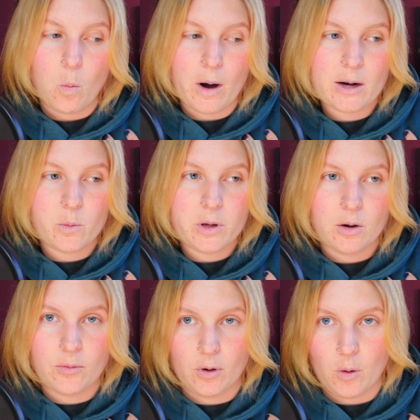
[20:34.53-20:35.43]
why don't we
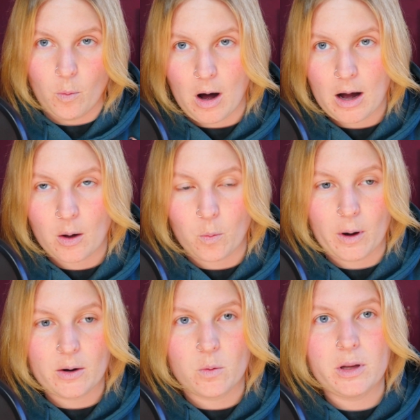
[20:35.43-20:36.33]
go for a walk?
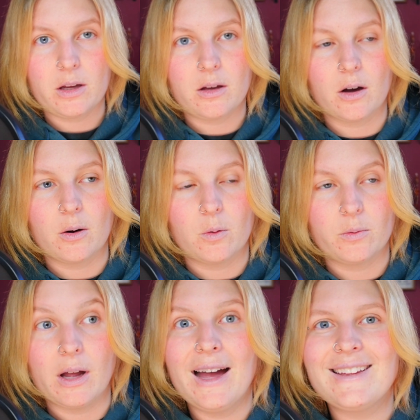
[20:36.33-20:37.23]
Why don't we
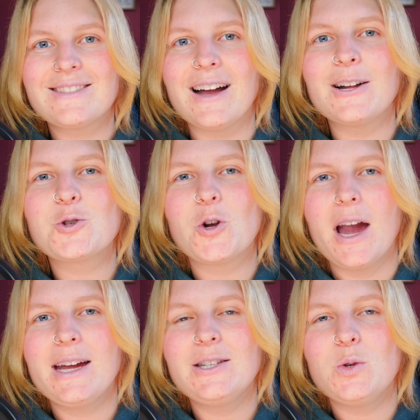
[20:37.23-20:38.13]
go, not
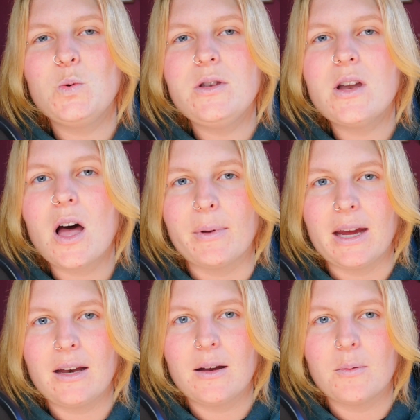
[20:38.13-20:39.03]
trying to numb
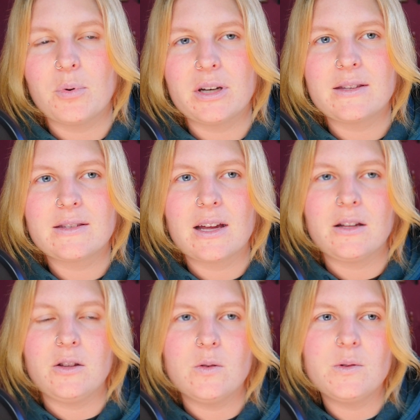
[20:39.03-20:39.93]
it, but
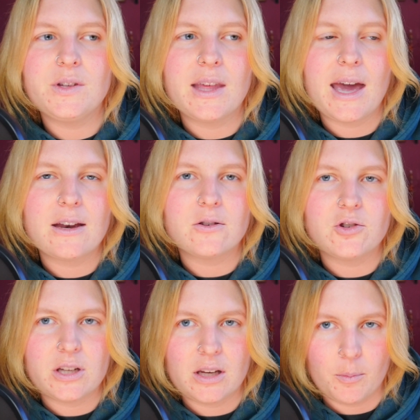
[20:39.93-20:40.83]
instead using that
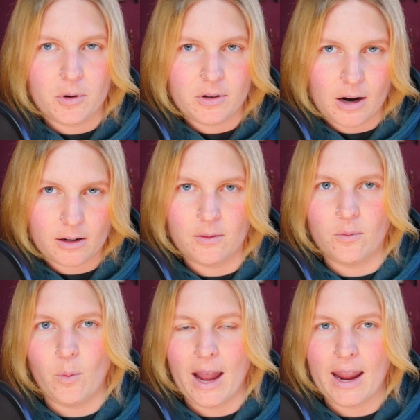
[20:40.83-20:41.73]
energy in a
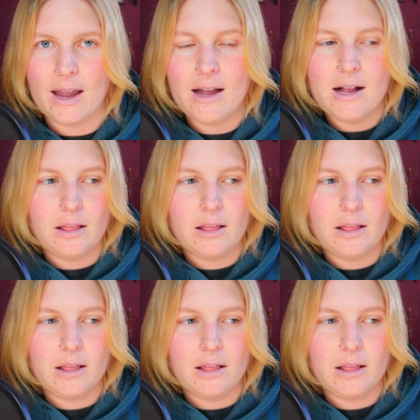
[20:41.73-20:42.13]
productive way.